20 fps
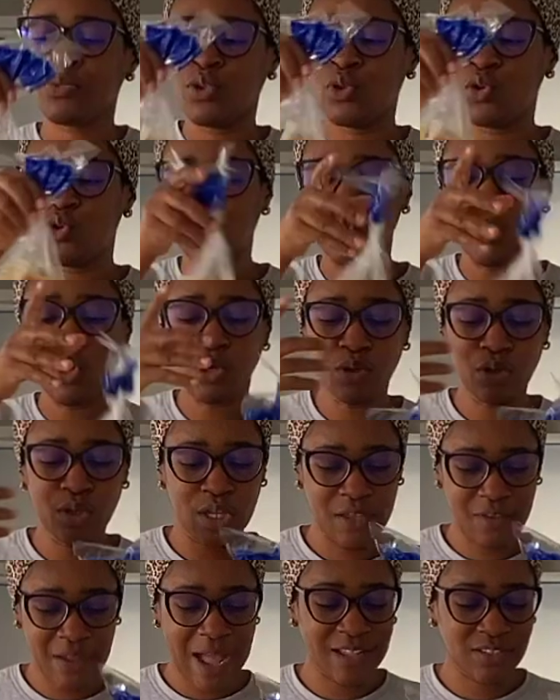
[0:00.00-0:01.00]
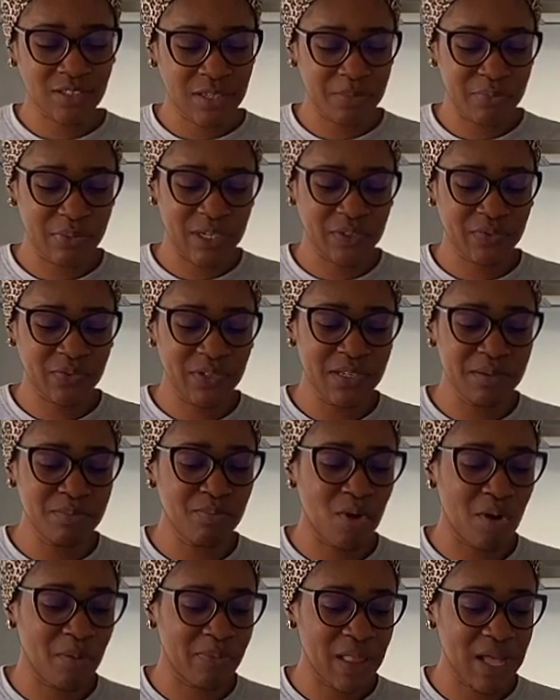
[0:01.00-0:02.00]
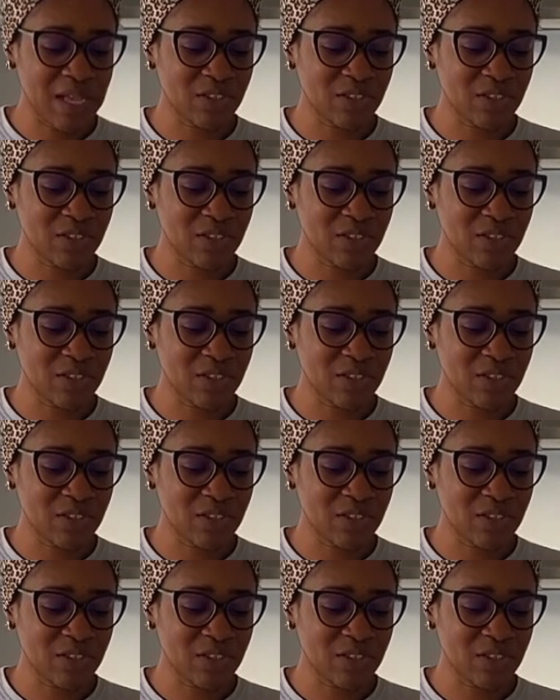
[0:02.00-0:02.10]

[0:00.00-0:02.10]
You know, as a breastfeeding mom now,